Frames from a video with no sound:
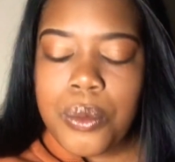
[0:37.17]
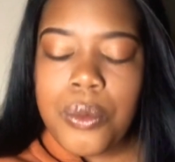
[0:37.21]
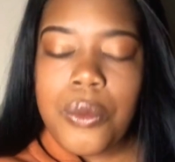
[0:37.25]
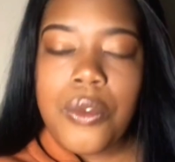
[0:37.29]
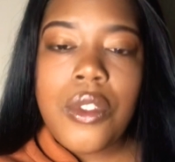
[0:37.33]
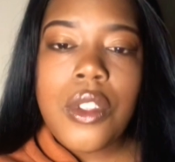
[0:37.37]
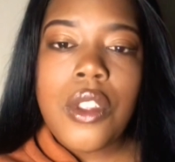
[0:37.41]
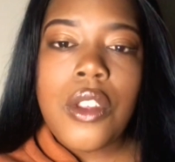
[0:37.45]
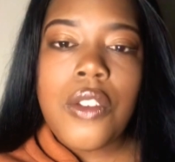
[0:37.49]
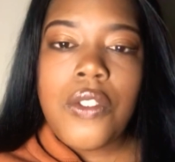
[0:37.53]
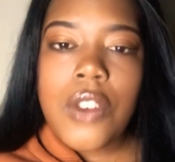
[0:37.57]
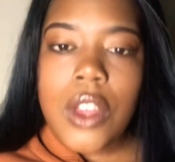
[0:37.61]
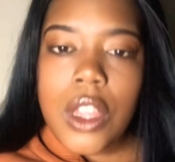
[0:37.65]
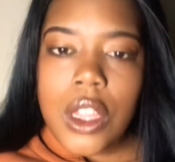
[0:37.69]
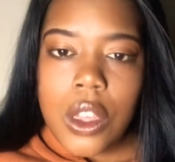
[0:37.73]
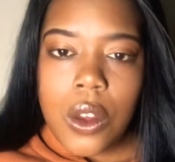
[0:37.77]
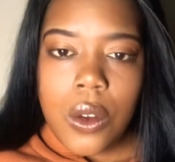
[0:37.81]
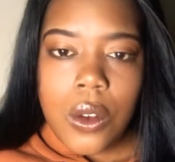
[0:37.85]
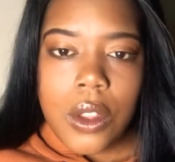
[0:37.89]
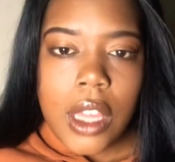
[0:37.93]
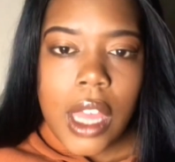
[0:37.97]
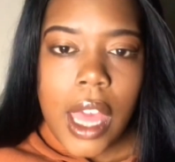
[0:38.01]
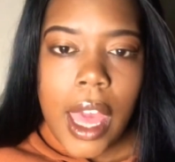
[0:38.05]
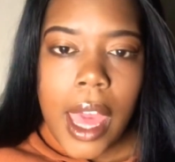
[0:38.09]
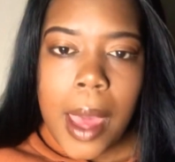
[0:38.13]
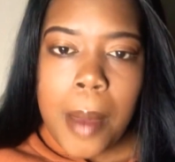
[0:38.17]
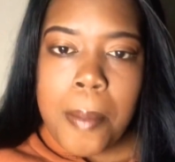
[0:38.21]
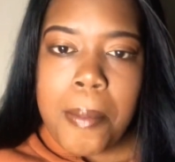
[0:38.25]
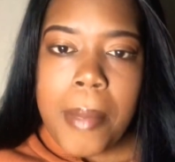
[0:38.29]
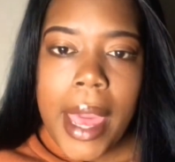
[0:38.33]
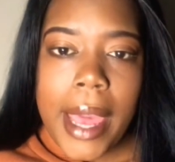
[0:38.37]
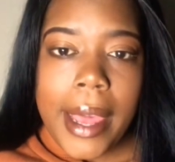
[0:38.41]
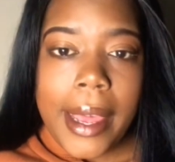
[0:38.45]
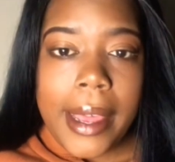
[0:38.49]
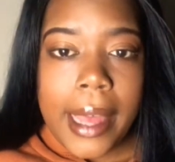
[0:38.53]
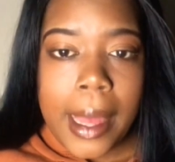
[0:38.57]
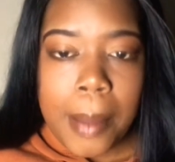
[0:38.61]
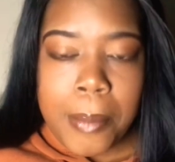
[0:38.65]
The physical side may
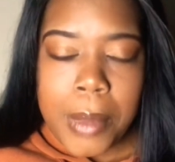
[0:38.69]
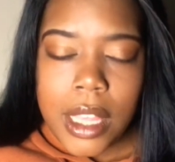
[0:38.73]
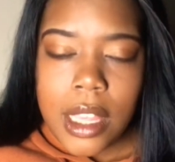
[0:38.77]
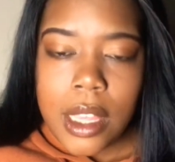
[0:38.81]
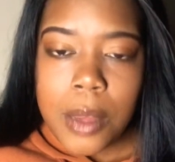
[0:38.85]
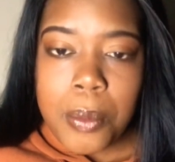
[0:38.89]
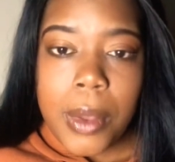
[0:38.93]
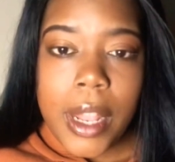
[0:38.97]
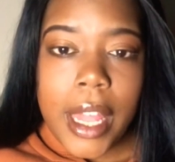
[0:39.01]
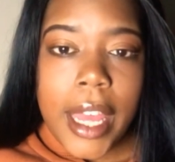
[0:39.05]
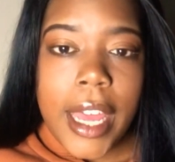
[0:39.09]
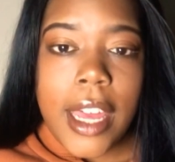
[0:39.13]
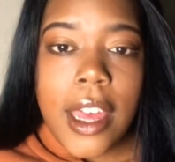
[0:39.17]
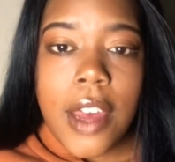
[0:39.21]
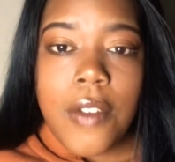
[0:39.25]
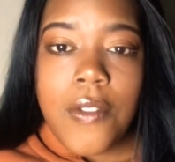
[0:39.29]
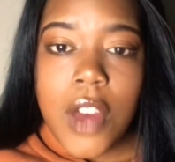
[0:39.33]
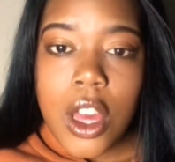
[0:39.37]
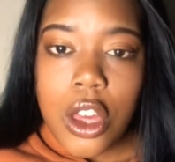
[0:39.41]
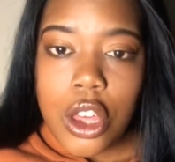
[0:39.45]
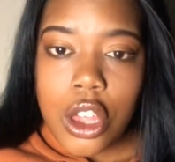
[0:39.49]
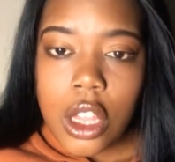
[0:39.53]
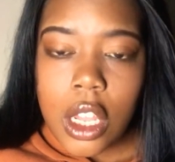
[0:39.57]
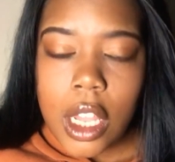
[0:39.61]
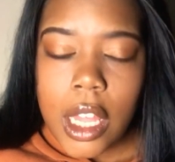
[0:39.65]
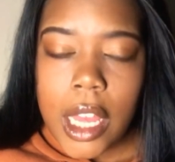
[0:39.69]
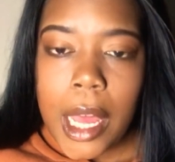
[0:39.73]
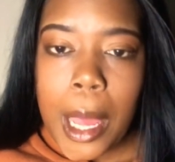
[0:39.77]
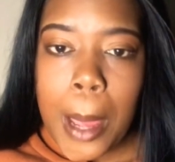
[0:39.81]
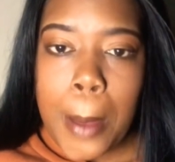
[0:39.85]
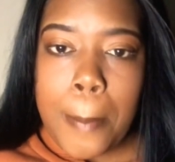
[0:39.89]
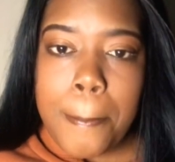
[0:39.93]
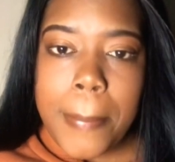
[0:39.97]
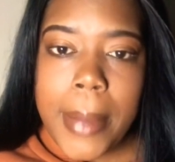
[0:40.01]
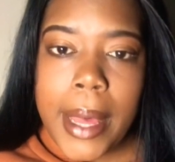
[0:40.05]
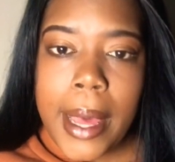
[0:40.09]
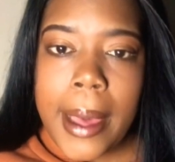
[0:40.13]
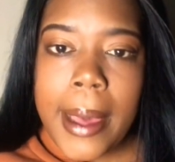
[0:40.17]
come into play eventually,
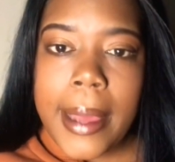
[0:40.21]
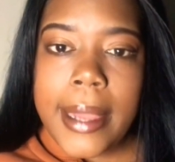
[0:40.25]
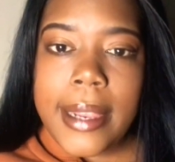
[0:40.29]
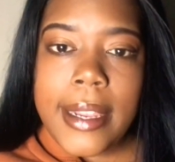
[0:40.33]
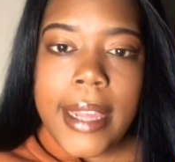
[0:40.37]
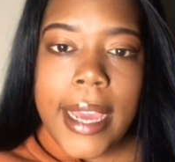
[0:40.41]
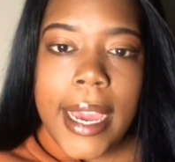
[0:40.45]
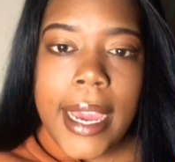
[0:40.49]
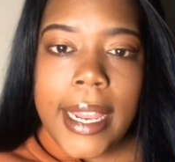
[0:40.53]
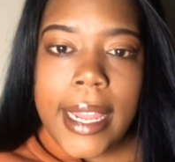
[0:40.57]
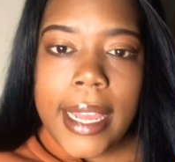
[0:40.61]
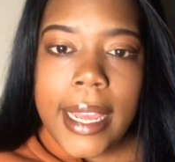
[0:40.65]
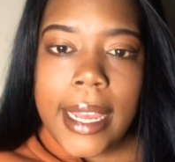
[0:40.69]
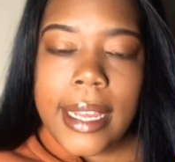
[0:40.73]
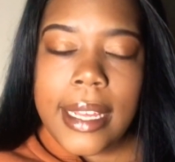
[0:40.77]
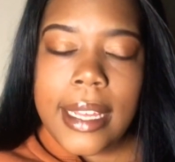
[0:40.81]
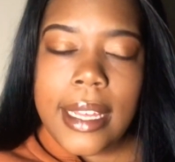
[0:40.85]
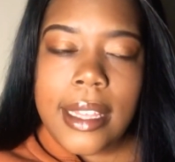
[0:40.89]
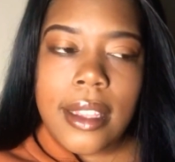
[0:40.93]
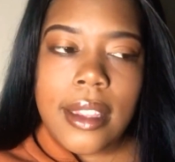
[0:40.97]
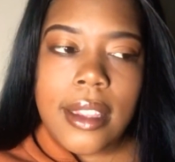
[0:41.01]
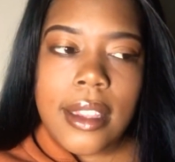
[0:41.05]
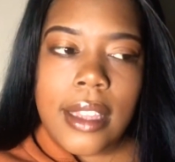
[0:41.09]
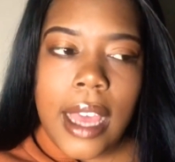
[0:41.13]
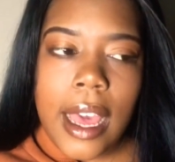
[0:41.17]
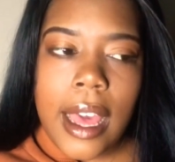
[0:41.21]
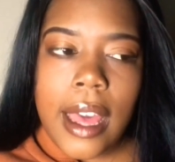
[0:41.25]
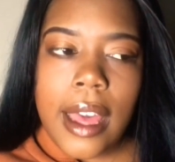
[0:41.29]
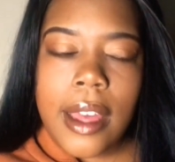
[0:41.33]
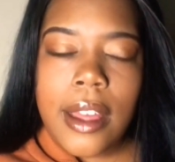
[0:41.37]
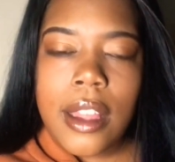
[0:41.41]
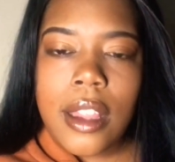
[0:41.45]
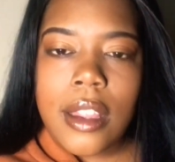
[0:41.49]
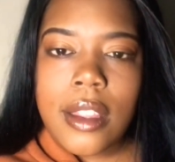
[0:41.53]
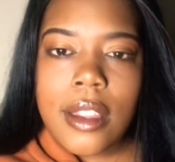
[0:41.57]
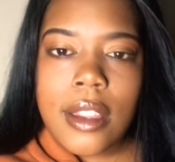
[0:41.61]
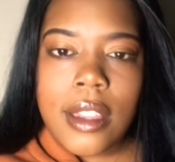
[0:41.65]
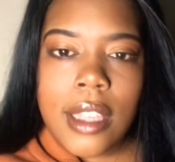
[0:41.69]
but dating is not
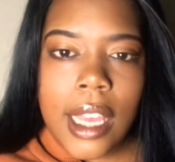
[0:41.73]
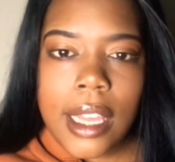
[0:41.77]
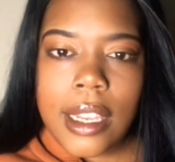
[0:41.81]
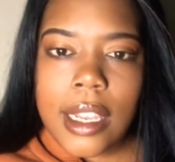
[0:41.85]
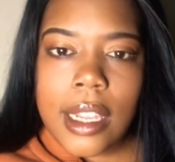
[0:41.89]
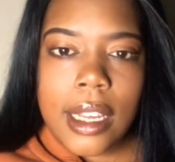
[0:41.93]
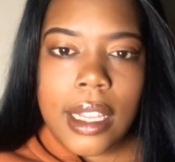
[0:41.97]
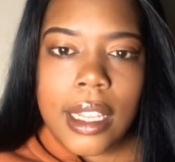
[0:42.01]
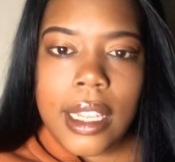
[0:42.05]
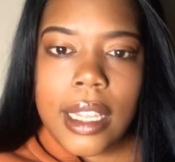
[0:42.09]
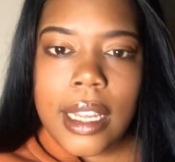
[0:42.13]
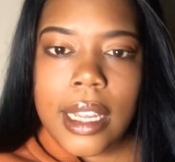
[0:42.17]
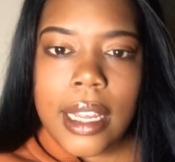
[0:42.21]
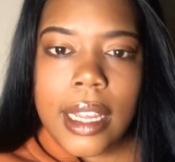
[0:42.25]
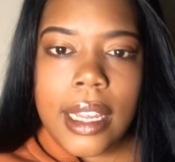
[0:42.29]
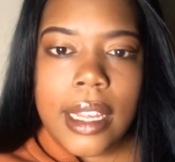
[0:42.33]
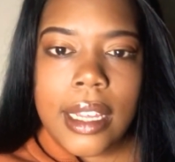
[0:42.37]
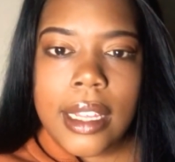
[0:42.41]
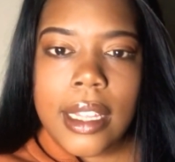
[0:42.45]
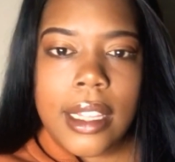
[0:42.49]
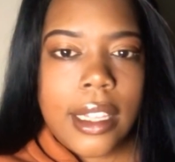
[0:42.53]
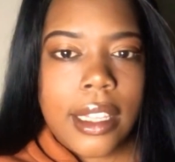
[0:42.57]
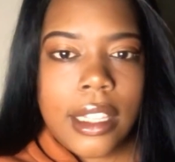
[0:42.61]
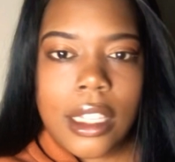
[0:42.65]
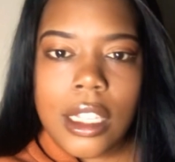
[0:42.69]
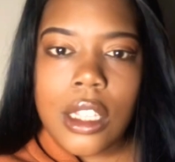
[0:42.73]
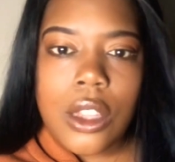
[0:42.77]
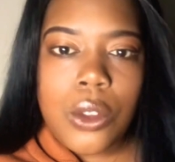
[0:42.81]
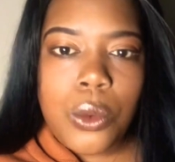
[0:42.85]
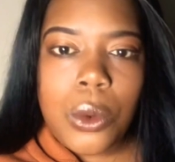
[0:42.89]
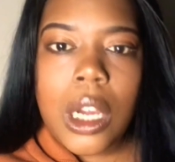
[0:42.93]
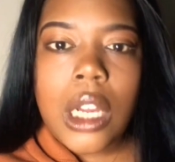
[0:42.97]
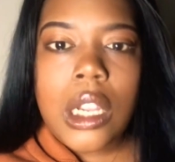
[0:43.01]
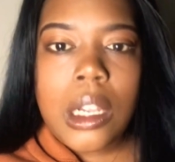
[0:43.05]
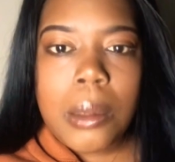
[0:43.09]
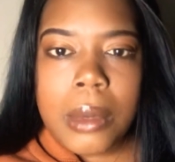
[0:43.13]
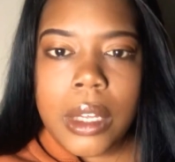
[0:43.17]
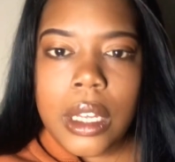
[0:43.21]
technically just
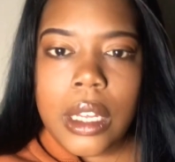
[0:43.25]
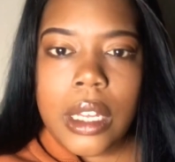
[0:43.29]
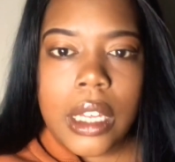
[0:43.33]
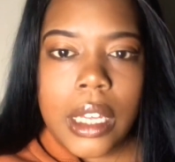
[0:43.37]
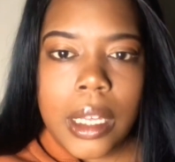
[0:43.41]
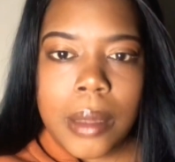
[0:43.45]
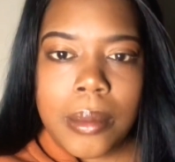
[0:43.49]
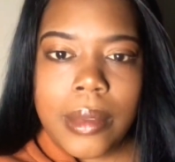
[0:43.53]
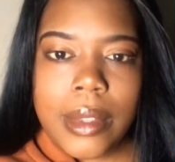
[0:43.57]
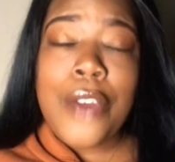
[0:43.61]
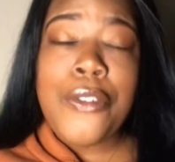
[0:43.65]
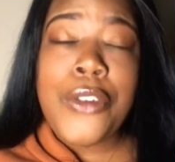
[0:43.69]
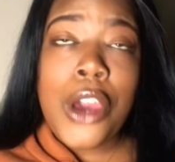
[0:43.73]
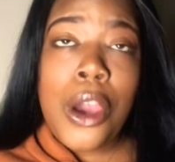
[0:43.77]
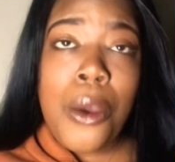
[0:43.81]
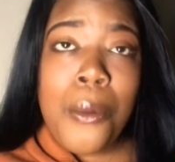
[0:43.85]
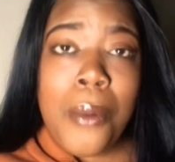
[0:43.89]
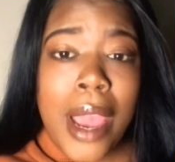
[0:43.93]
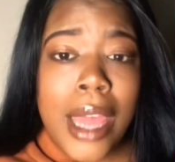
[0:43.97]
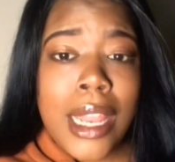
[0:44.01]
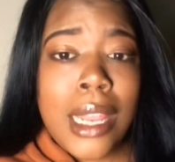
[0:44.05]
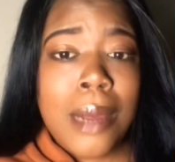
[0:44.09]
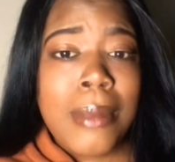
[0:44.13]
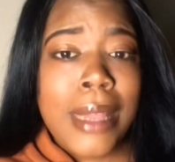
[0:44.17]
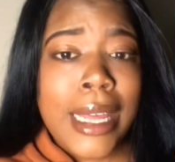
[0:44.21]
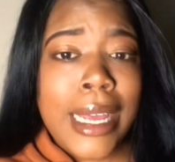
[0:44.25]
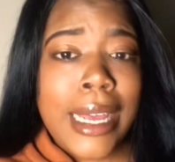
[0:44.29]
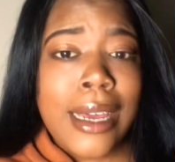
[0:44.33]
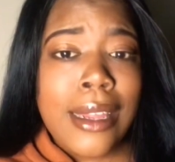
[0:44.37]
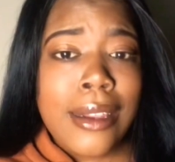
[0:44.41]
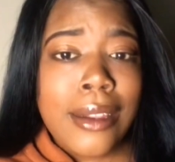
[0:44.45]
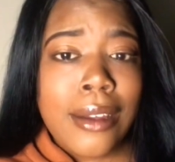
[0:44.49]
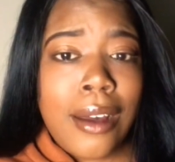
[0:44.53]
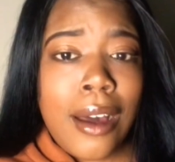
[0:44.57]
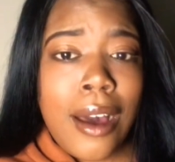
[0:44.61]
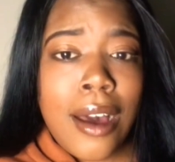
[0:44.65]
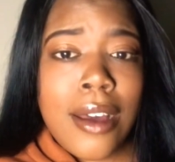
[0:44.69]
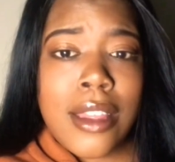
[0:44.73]
random hookups. If you're randomly getting
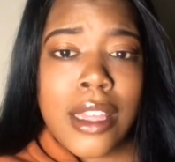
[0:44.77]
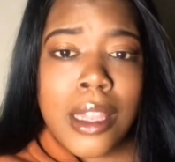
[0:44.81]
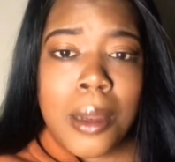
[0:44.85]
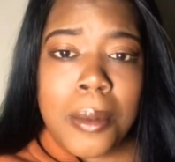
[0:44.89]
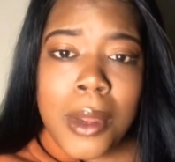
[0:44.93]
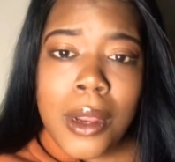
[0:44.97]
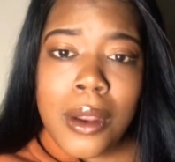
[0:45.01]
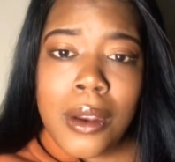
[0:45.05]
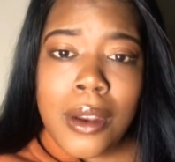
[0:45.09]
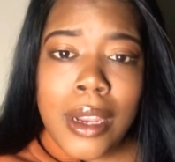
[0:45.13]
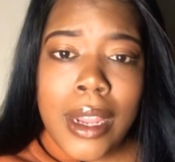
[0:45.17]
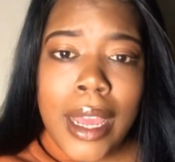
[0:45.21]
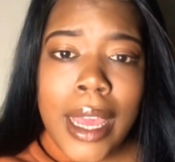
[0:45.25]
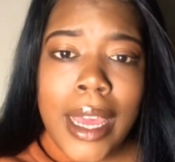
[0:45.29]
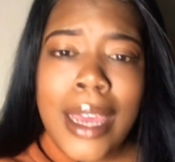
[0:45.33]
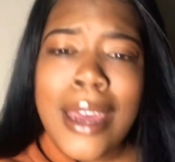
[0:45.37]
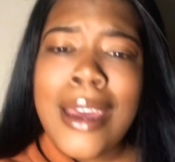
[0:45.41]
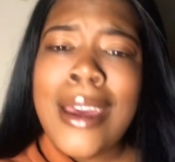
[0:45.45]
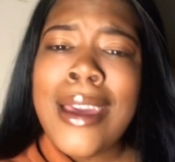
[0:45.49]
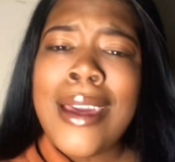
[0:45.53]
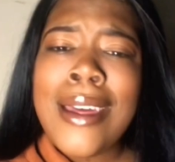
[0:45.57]
calls in the middle of the night,